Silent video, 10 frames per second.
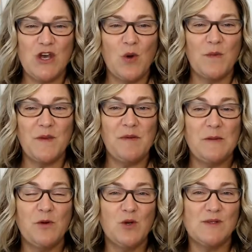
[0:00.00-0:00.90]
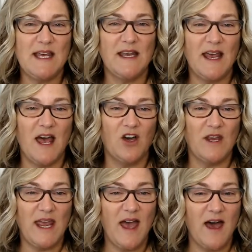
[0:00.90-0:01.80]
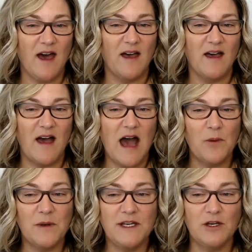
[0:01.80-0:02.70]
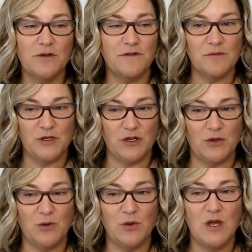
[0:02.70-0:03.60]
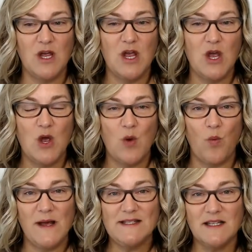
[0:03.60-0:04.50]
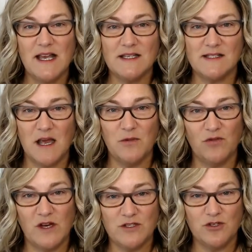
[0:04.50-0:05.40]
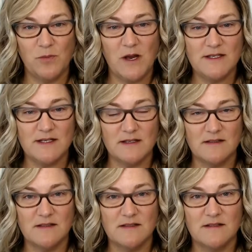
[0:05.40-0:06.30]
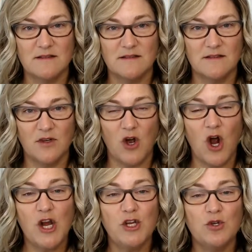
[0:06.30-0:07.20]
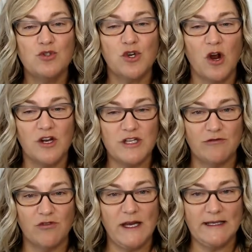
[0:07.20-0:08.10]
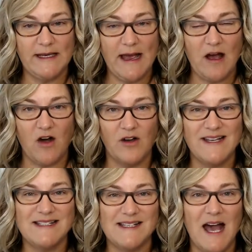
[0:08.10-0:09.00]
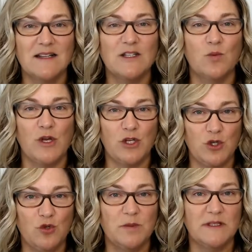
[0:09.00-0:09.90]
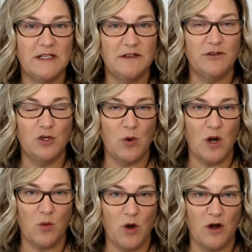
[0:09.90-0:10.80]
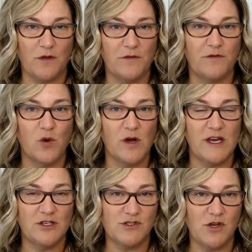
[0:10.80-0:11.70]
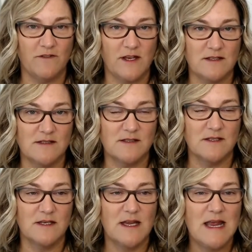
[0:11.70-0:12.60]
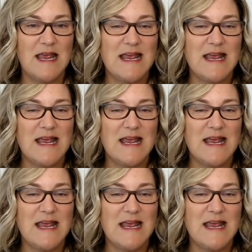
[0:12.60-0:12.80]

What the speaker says: So the people who said, hell yeah, I want to hear from you. When's the last time you raised your prices? Are you charging right now exactly what you believe you are worth for each service?